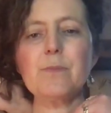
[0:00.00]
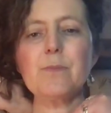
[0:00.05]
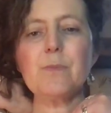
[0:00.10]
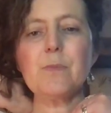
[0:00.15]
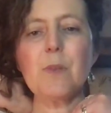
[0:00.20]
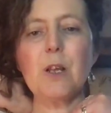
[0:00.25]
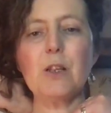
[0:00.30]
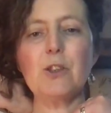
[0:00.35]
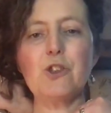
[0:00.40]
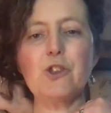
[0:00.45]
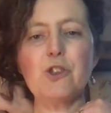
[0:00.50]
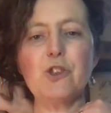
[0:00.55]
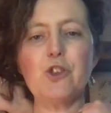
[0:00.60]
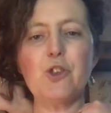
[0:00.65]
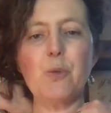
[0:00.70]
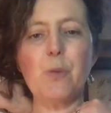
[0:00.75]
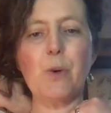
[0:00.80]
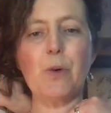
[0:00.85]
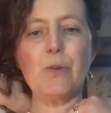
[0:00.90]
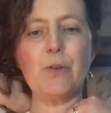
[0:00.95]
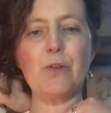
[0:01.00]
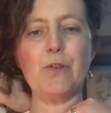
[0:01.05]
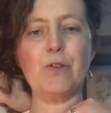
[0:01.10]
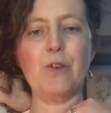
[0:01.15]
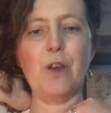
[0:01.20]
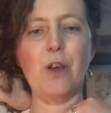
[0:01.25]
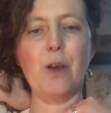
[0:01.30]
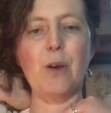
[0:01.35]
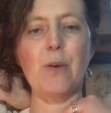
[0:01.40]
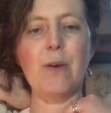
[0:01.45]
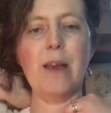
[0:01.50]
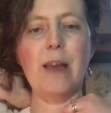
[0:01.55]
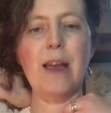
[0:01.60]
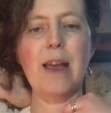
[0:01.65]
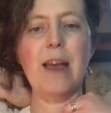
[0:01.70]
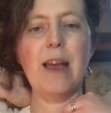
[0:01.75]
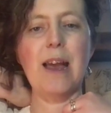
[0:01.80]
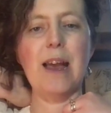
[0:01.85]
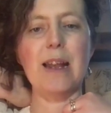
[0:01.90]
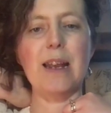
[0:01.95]
should you want to,
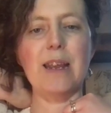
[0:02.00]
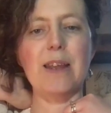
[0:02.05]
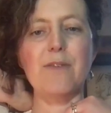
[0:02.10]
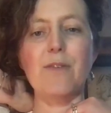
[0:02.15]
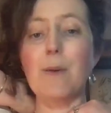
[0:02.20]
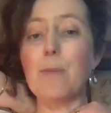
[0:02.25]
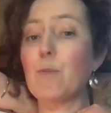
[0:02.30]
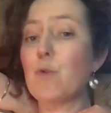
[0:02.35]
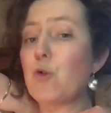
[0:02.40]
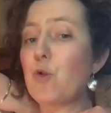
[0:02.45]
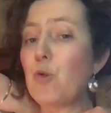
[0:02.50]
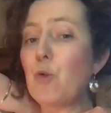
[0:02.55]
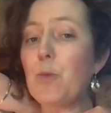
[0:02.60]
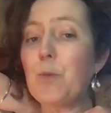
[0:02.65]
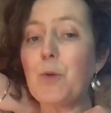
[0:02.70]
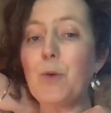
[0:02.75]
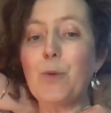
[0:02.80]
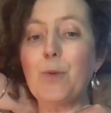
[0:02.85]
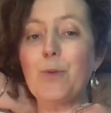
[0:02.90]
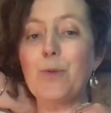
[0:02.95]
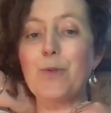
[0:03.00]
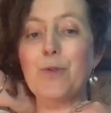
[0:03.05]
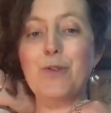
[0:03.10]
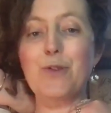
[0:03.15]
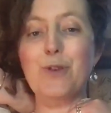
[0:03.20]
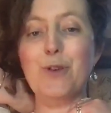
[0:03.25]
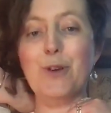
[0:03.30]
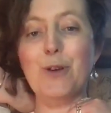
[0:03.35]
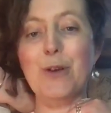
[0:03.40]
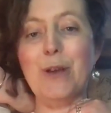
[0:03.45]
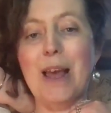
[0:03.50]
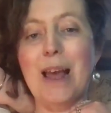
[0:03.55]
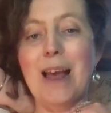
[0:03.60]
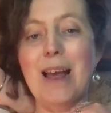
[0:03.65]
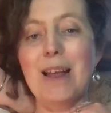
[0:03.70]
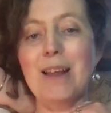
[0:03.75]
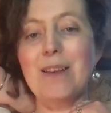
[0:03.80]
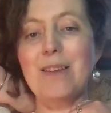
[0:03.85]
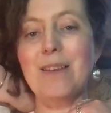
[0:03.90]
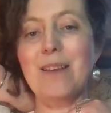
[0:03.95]
and give him two moons to look
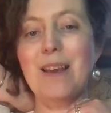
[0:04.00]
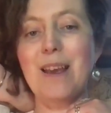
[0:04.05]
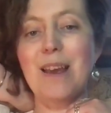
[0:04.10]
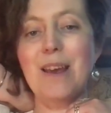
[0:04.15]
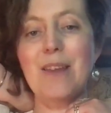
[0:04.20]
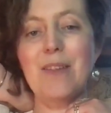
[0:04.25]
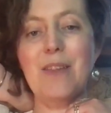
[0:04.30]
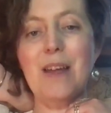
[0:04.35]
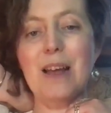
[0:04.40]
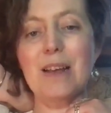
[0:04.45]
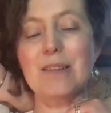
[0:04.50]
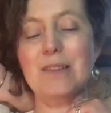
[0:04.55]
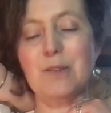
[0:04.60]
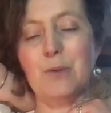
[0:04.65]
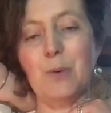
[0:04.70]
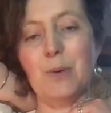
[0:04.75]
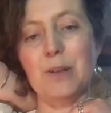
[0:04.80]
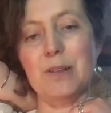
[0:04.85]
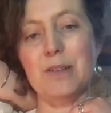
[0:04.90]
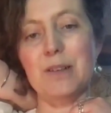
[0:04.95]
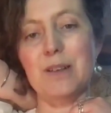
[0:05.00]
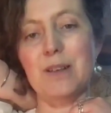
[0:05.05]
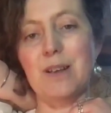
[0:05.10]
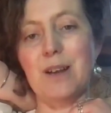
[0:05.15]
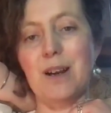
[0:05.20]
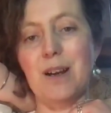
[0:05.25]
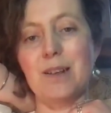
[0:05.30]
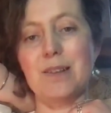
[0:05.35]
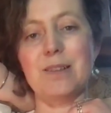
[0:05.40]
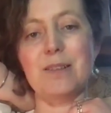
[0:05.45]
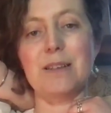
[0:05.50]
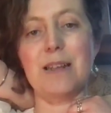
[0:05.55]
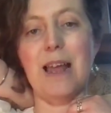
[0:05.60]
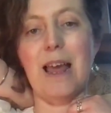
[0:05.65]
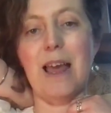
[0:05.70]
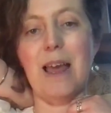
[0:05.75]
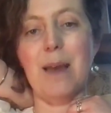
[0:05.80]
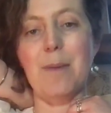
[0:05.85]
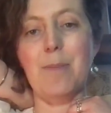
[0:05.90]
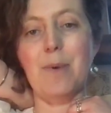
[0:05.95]
at. That's quite a nice
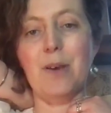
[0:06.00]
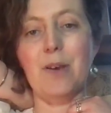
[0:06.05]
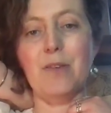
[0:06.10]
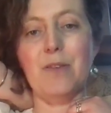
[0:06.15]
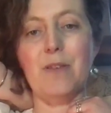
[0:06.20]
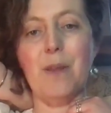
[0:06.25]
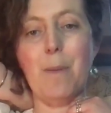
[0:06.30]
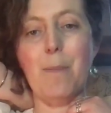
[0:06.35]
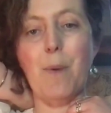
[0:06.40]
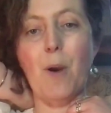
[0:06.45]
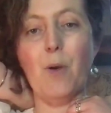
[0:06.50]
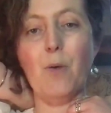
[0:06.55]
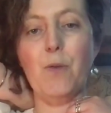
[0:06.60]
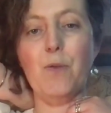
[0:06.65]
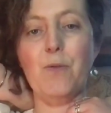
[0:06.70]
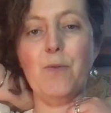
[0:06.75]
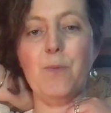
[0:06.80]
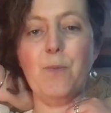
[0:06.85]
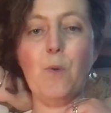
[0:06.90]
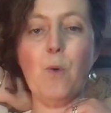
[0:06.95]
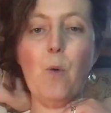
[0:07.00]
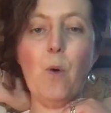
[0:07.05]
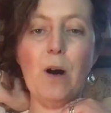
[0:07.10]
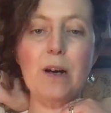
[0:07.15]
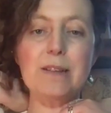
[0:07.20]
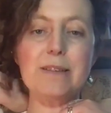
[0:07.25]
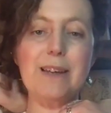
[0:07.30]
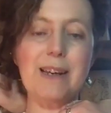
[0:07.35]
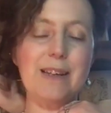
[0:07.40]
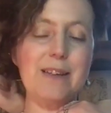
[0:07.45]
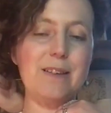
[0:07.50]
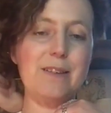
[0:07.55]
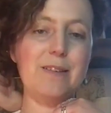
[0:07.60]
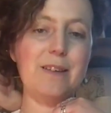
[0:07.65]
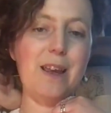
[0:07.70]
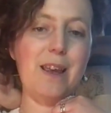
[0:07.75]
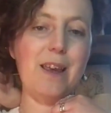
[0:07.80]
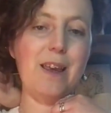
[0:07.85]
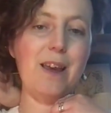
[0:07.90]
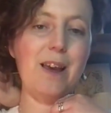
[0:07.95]
layer because they're both quite
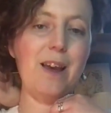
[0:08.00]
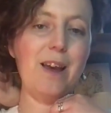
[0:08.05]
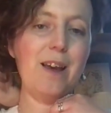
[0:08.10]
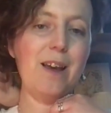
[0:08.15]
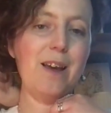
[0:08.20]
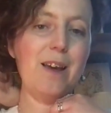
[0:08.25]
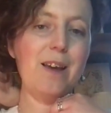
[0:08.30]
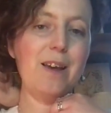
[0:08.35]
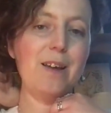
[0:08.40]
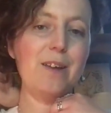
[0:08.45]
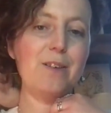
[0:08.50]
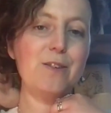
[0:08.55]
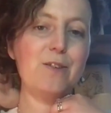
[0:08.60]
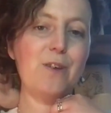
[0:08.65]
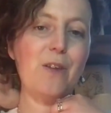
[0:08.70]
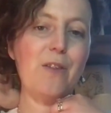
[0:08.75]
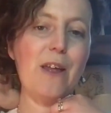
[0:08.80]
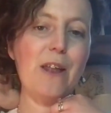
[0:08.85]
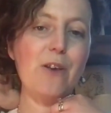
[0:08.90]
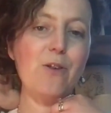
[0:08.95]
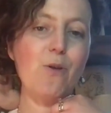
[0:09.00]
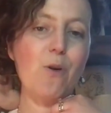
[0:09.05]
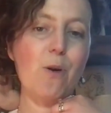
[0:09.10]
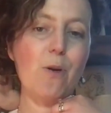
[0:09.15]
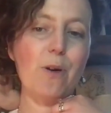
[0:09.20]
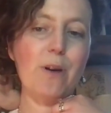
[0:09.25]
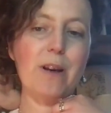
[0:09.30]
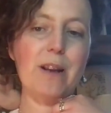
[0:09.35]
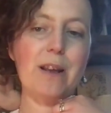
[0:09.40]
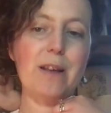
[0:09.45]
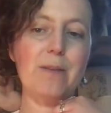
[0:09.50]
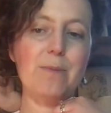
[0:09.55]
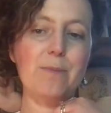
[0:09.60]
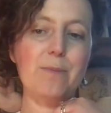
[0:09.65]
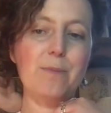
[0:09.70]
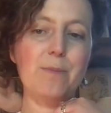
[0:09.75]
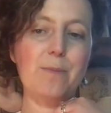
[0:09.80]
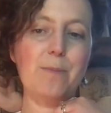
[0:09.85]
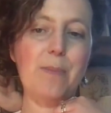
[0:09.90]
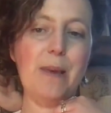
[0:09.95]
dainty. So they're not going to
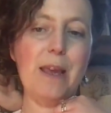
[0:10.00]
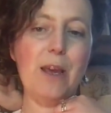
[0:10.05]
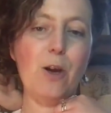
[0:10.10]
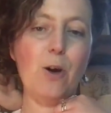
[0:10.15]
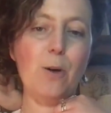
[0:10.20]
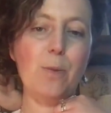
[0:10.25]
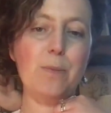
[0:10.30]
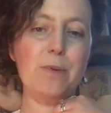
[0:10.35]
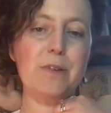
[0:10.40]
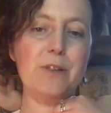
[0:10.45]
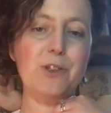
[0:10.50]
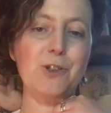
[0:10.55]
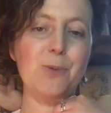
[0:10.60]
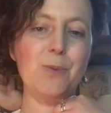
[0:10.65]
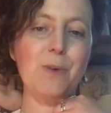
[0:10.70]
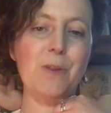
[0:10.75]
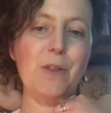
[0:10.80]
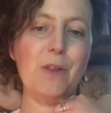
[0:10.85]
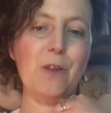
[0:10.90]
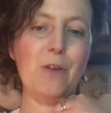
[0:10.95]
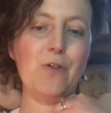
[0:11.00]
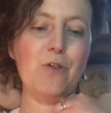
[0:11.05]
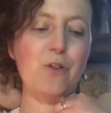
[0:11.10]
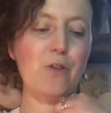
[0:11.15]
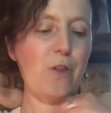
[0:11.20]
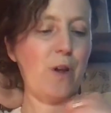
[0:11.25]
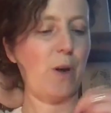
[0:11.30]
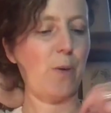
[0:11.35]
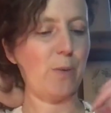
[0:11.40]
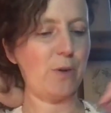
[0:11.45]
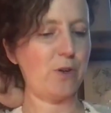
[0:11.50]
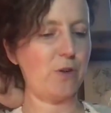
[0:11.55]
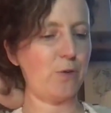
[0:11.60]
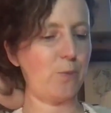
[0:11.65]
be in competition with each other, which is